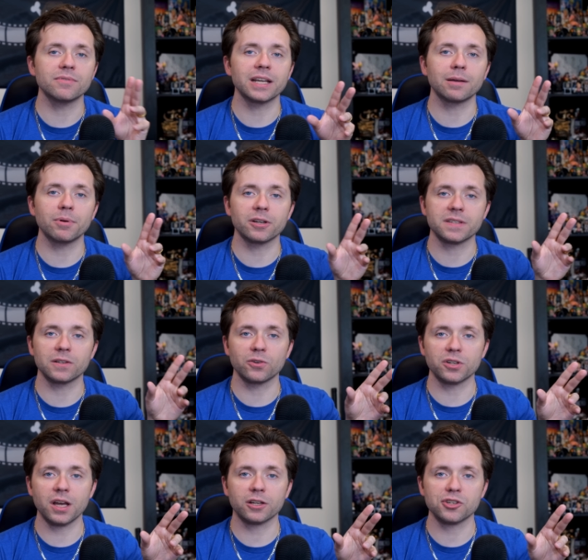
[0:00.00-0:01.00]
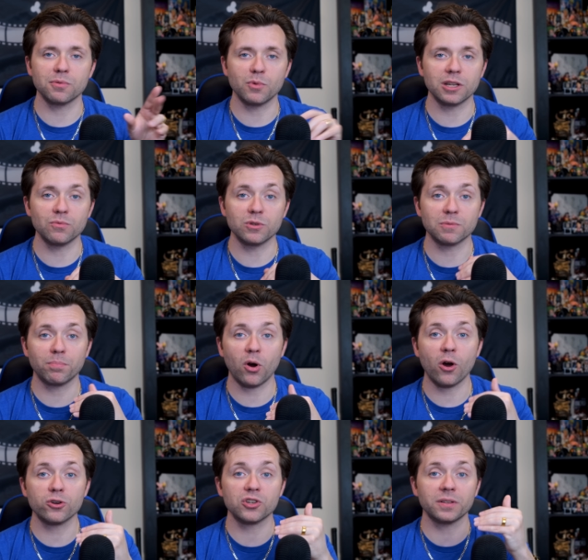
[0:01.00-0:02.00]
in Vegapunk's introduction when he was
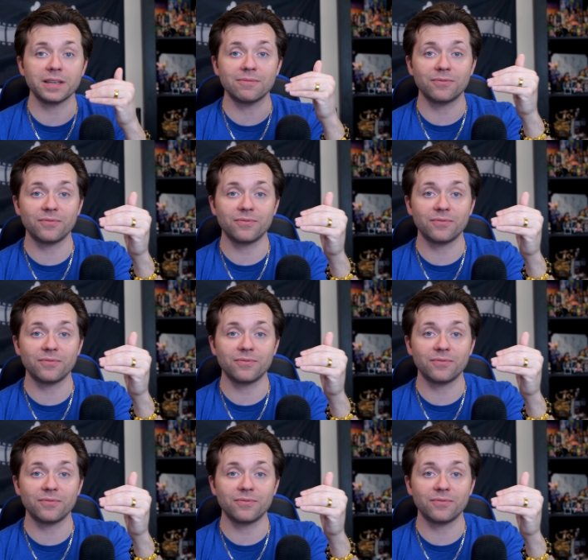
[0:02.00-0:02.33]
partially